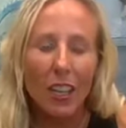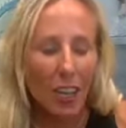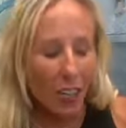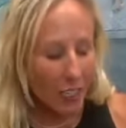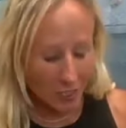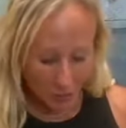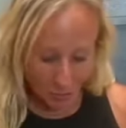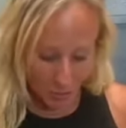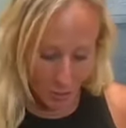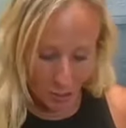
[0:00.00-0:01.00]
And
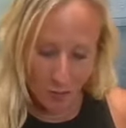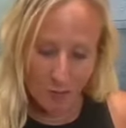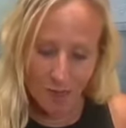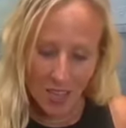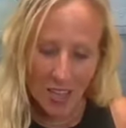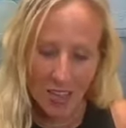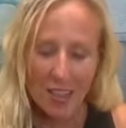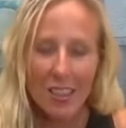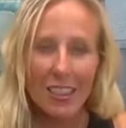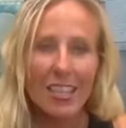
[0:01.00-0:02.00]
so
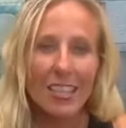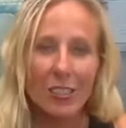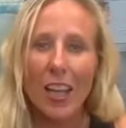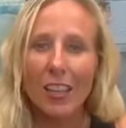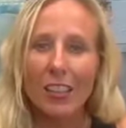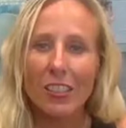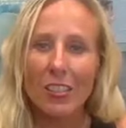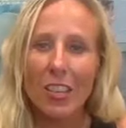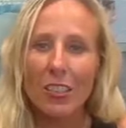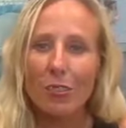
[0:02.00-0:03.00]
the entire
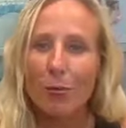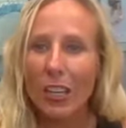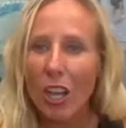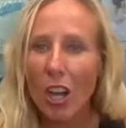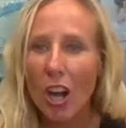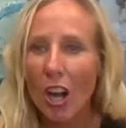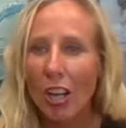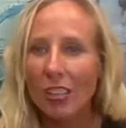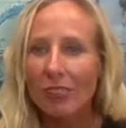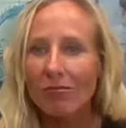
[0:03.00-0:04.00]
inside of my car
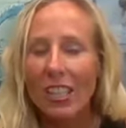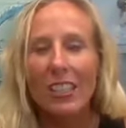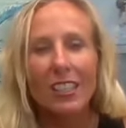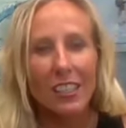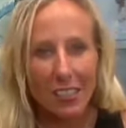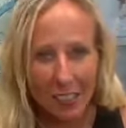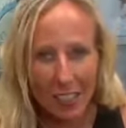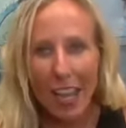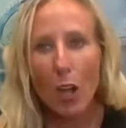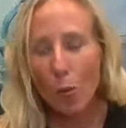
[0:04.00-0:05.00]
is
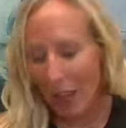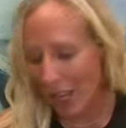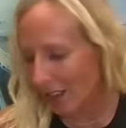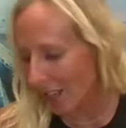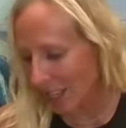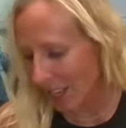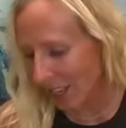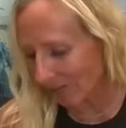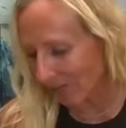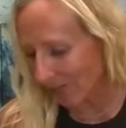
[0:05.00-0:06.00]
now wet
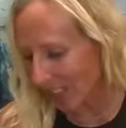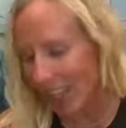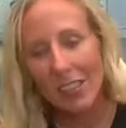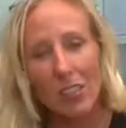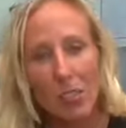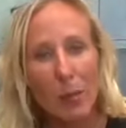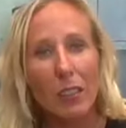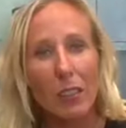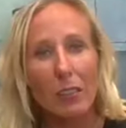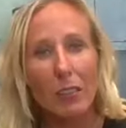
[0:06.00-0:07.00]
again and
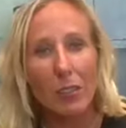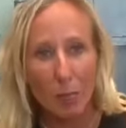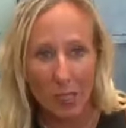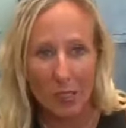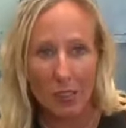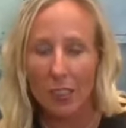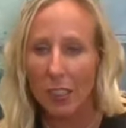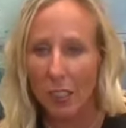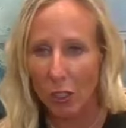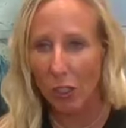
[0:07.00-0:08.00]
smelling musty
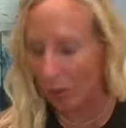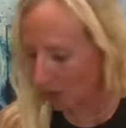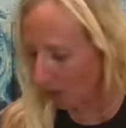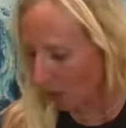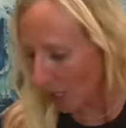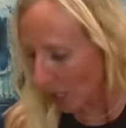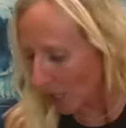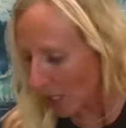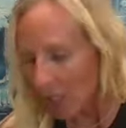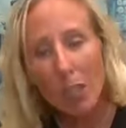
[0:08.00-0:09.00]
and gross.
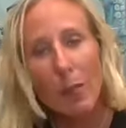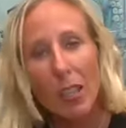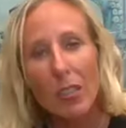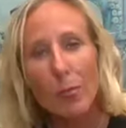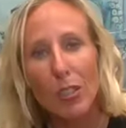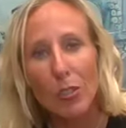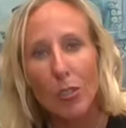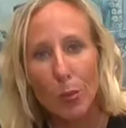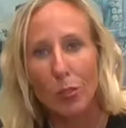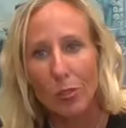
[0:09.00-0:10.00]
Y'all, my husband is
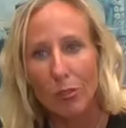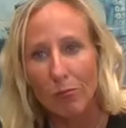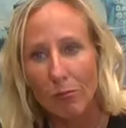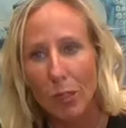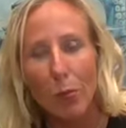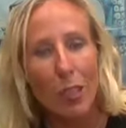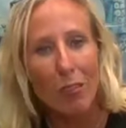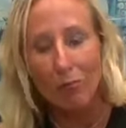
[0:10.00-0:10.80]
thrilled with me.